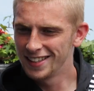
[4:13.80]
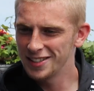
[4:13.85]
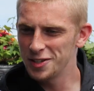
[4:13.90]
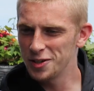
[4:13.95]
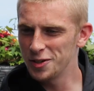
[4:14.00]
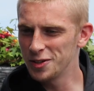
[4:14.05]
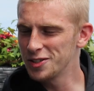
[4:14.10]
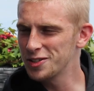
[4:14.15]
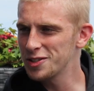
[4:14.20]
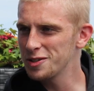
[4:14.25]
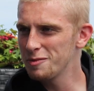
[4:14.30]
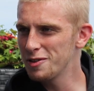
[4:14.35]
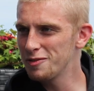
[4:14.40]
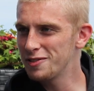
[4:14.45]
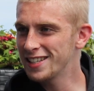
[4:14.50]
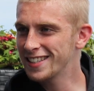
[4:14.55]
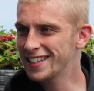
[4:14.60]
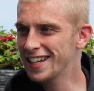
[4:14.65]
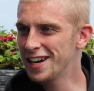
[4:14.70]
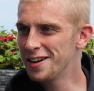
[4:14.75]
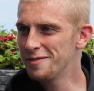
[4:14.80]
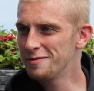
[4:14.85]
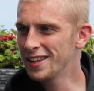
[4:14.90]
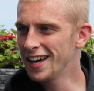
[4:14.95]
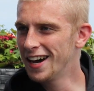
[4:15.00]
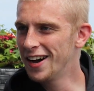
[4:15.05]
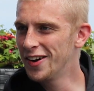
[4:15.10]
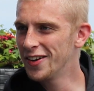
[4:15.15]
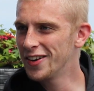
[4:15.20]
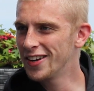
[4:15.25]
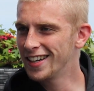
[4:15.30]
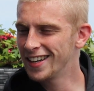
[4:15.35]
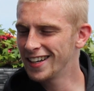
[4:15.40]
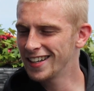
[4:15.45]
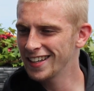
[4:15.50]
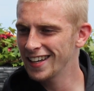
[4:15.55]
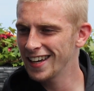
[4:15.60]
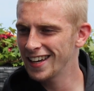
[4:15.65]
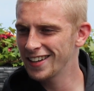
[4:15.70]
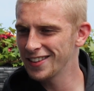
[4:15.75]
tone some of his game down and,
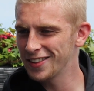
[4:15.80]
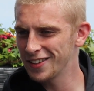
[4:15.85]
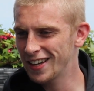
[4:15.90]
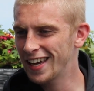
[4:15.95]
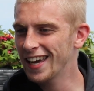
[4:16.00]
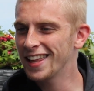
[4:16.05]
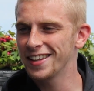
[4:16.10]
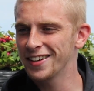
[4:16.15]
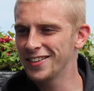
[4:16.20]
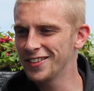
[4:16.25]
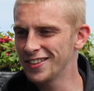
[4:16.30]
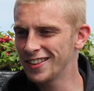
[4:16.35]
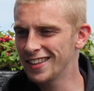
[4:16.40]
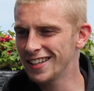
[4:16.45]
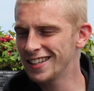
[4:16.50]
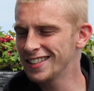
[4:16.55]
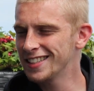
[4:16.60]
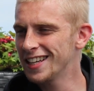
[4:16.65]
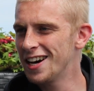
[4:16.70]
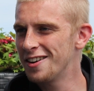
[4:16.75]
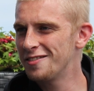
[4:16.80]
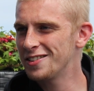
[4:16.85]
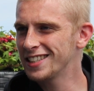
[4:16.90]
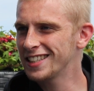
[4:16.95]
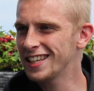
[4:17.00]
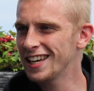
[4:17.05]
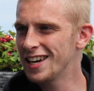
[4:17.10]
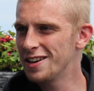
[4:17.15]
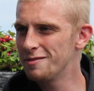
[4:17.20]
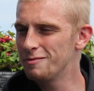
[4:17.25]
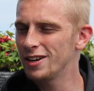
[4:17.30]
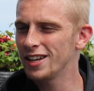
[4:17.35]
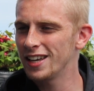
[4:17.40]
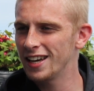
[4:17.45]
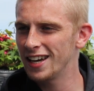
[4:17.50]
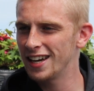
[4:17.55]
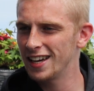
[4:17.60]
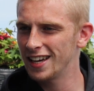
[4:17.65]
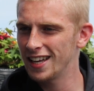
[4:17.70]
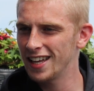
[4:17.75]
and get get the good things out of his game. But
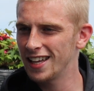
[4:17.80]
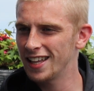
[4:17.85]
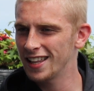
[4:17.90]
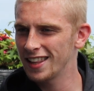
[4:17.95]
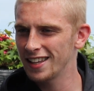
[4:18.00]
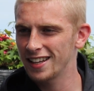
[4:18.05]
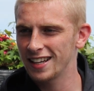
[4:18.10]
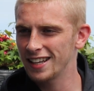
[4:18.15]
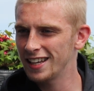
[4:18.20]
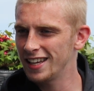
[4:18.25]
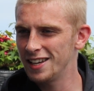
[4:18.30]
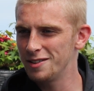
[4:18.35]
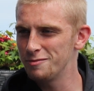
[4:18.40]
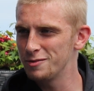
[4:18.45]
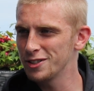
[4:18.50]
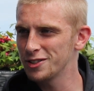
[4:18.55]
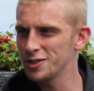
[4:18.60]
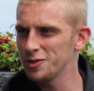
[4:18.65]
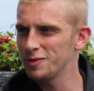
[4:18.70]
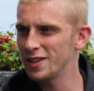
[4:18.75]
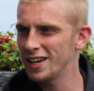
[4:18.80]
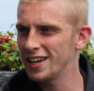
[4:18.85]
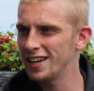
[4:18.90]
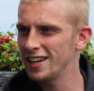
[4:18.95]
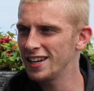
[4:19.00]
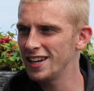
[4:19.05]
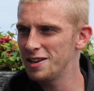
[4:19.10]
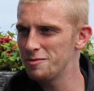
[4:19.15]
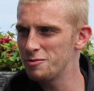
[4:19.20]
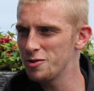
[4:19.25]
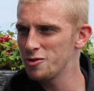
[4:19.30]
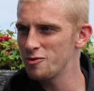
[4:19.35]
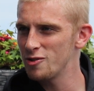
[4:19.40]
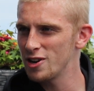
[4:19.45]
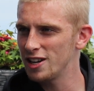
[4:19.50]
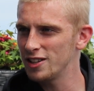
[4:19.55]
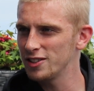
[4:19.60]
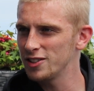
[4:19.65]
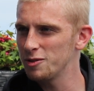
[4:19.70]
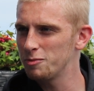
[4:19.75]
yeah, I think Ibra's up there. Ibra and
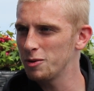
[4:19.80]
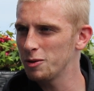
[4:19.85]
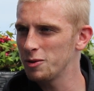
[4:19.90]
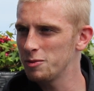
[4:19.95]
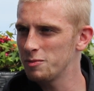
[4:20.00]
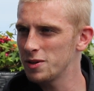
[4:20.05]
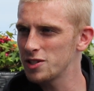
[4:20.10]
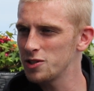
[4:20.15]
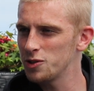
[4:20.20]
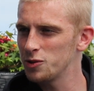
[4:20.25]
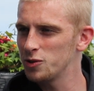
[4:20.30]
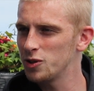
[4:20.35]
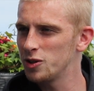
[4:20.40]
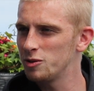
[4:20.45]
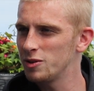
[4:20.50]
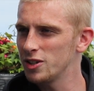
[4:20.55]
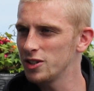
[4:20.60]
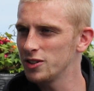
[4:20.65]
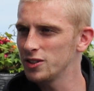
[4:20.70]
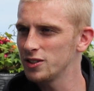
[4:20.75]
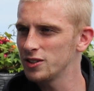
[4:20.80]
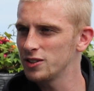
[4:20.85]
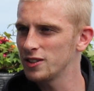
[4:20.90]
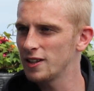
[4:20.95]
Ronaldo are probably my two role models.